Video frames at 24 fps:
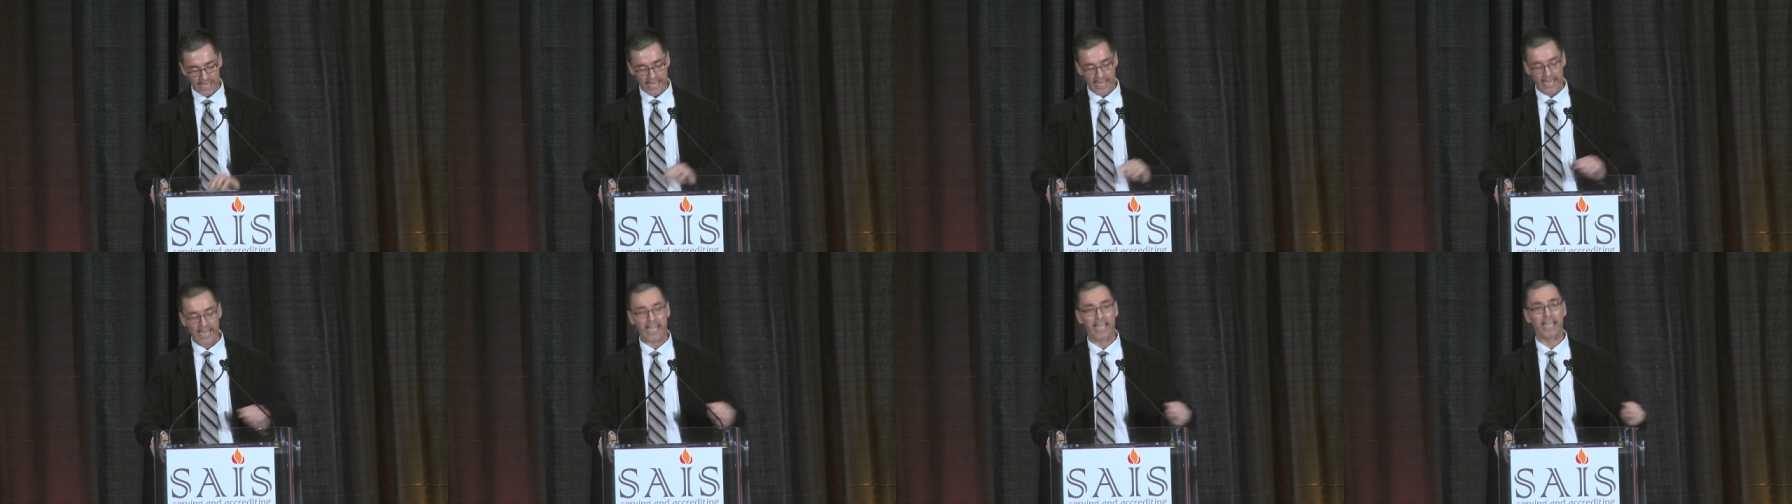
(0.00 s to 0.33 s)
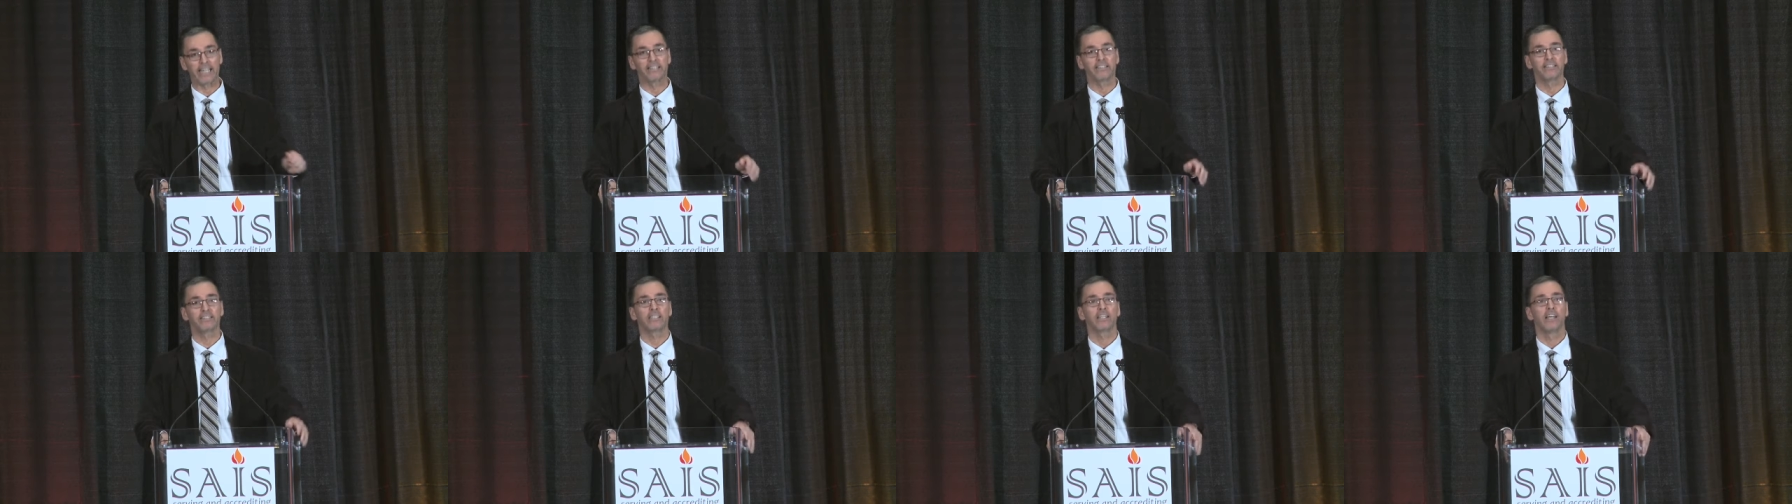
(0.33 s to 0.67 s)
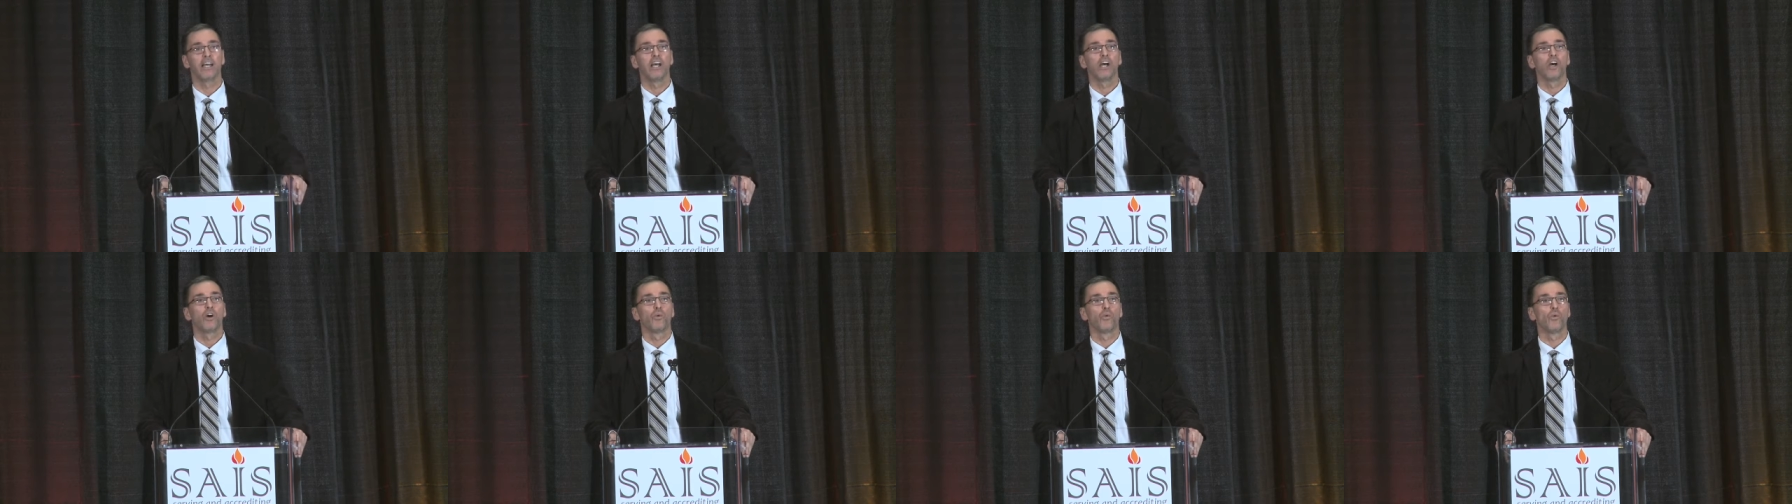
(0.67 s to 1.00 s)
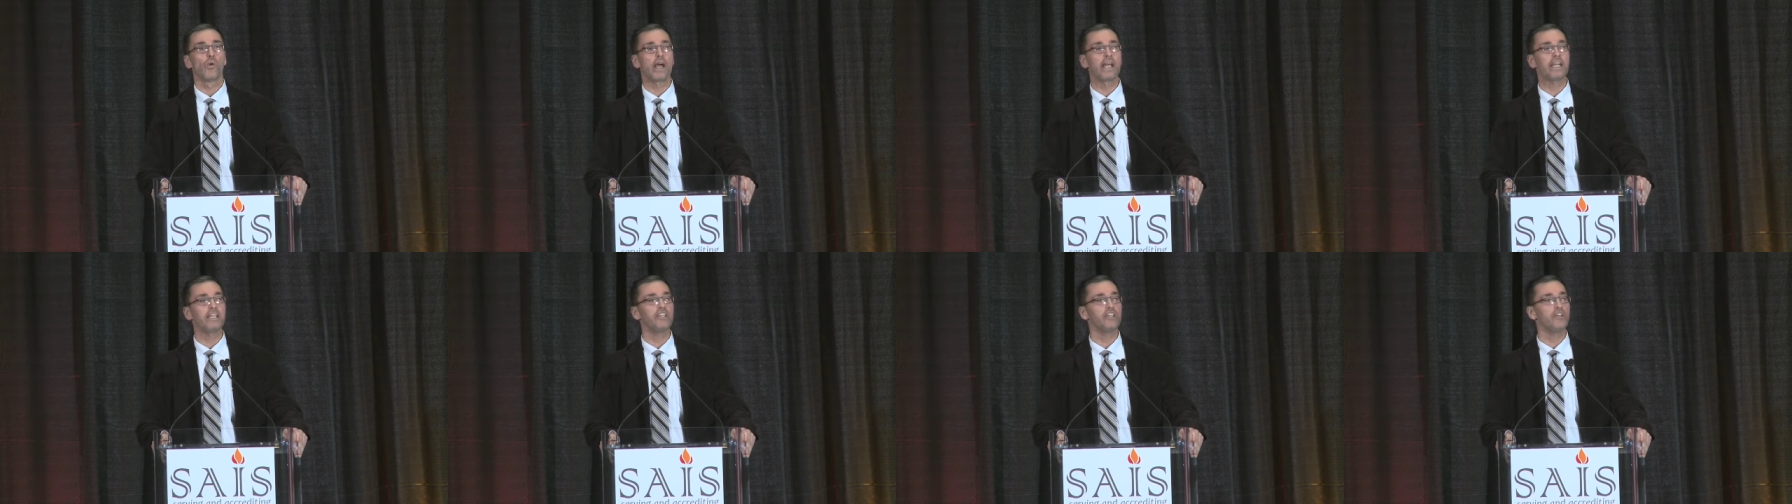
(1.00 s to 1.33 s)
And
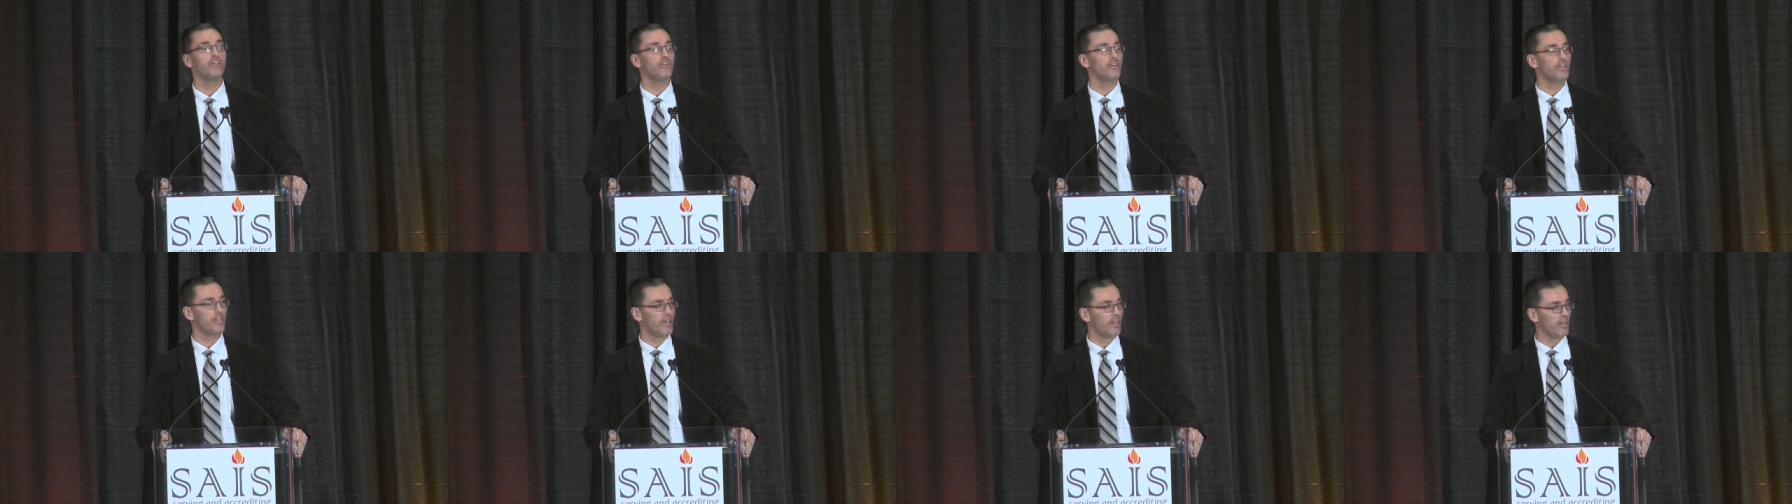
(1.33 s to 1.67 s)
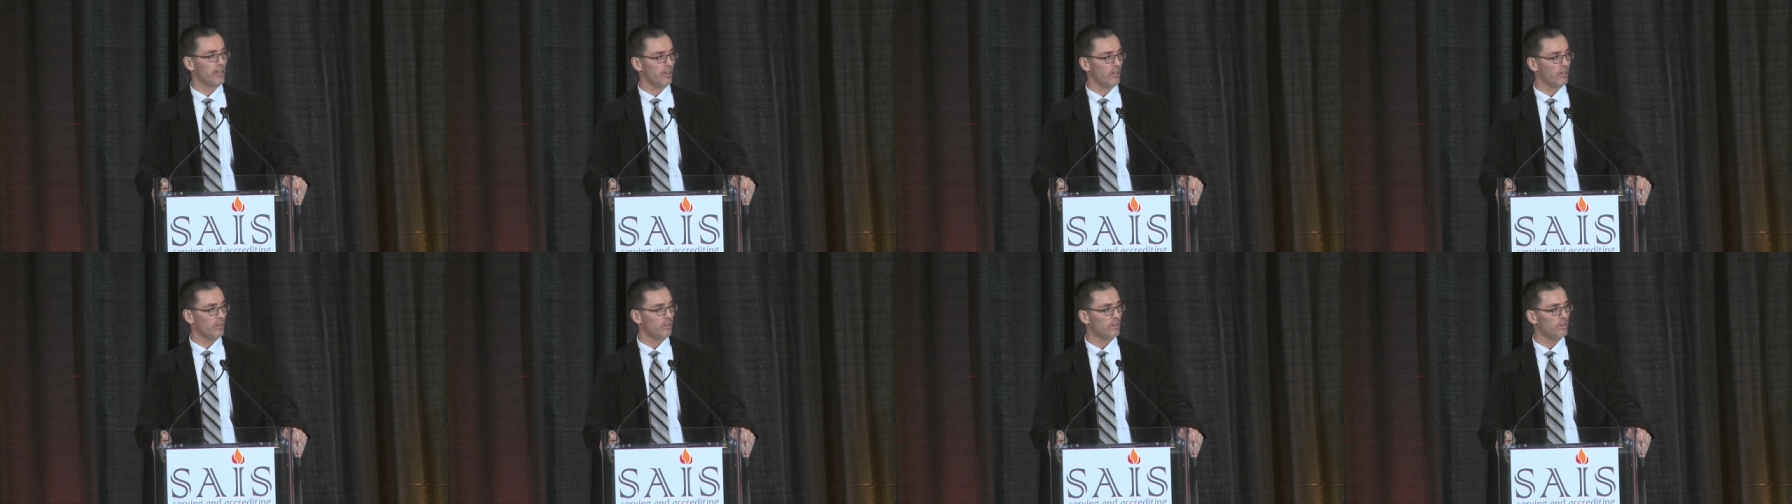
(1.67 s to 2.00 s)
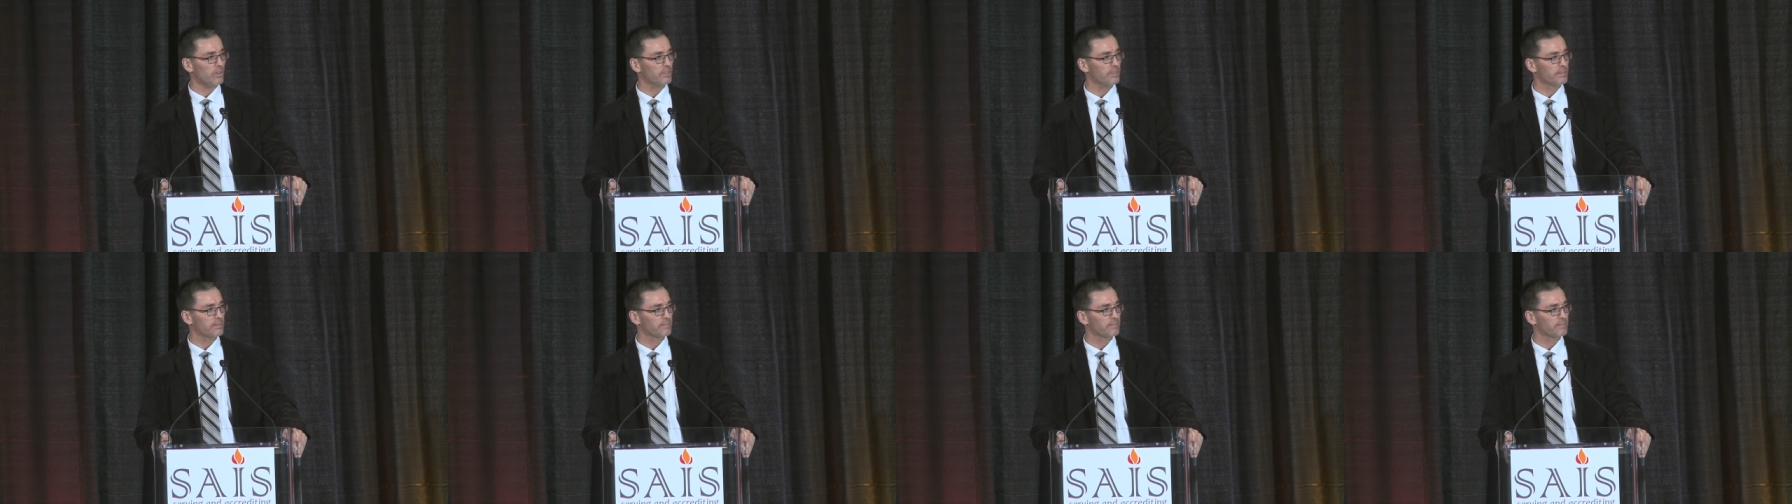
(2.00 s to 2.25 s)
when you do,